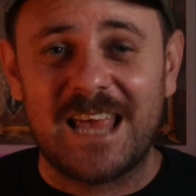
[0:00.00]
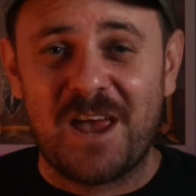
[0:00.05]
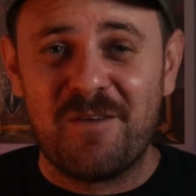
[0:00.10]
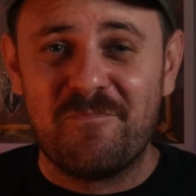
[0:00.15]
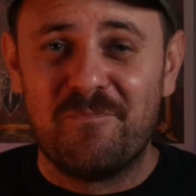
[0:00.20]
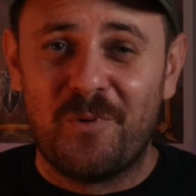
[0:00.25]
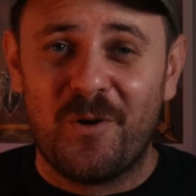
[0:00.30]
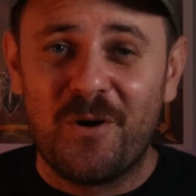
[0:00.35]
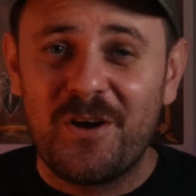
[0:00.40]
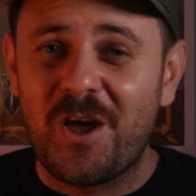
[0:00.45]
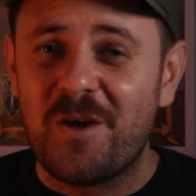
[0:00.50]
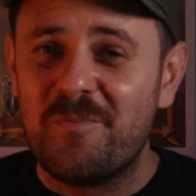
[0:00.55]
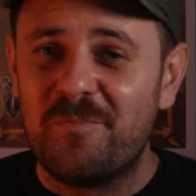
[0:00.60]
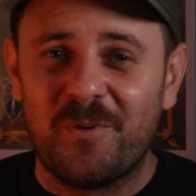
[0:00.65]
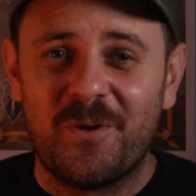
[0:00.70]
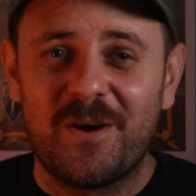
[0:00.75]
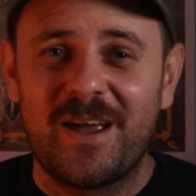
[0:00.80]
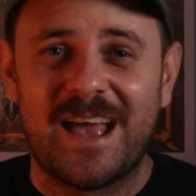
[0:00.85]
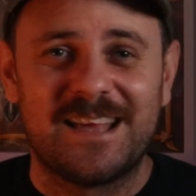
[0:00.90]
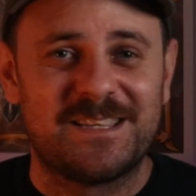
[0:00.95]
and boy oh
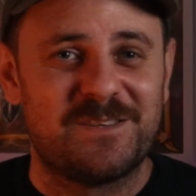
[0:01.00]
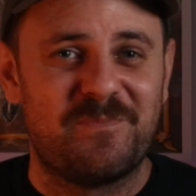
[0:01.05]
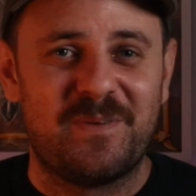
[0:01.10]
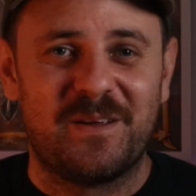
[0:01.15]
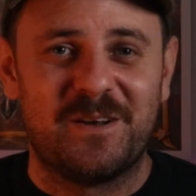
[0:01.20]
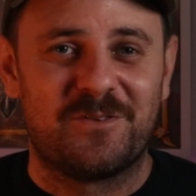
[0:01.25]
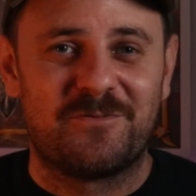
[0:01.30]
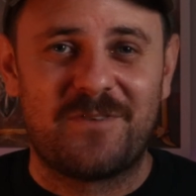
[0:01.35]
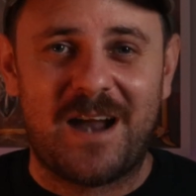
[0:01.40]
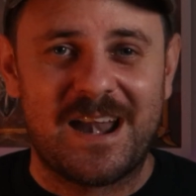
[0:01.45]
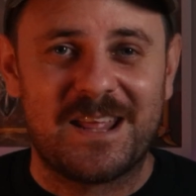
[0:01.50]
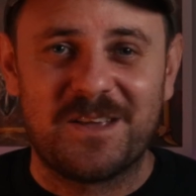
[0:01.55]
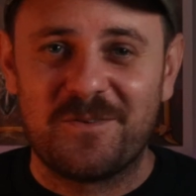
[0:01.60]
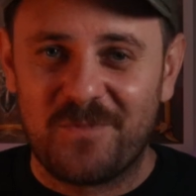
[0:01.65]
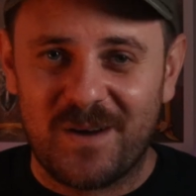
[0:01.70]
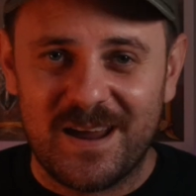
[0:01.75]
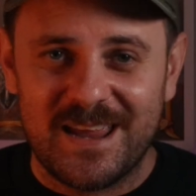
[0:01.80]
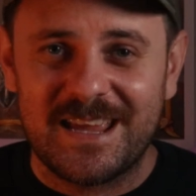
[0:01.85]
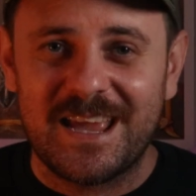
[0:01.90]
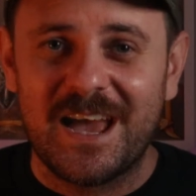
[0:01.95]
boy has it been a ratty
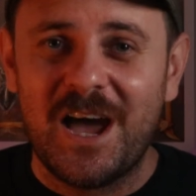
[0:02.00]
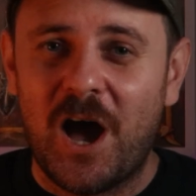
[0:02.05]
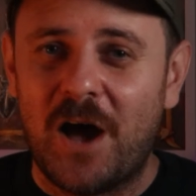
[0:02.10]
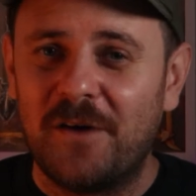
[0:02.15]
week.